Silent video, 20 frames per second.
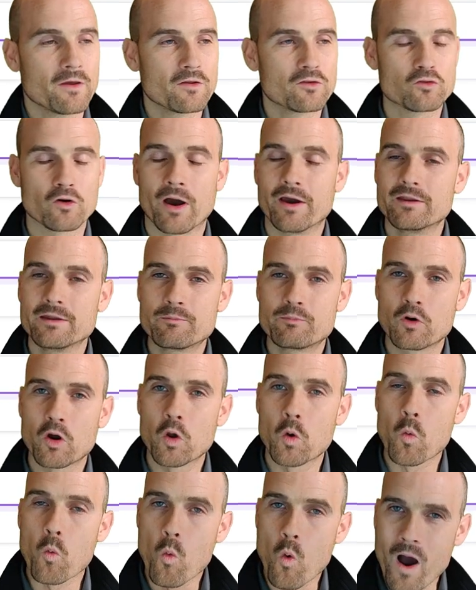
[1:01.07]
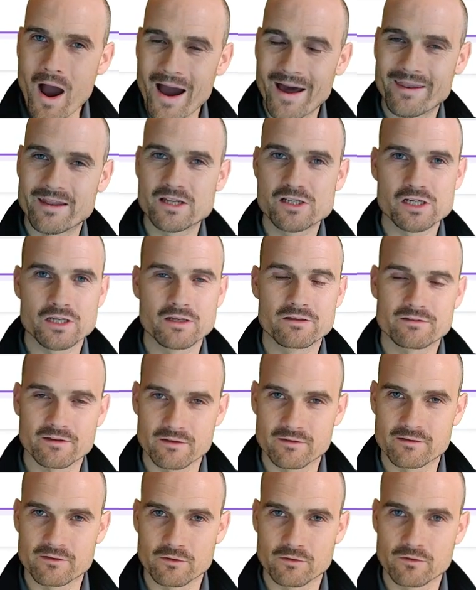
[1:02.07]
So I deploy one Nginx
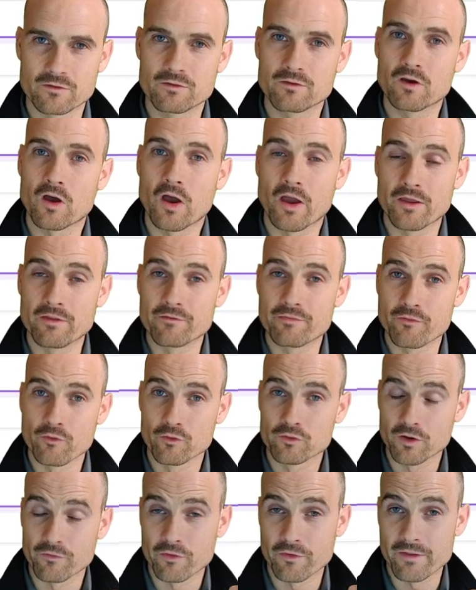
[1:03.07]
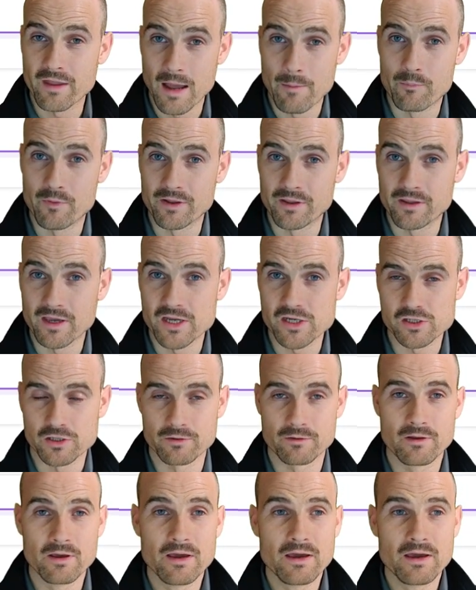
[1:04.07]
instance in front of an application.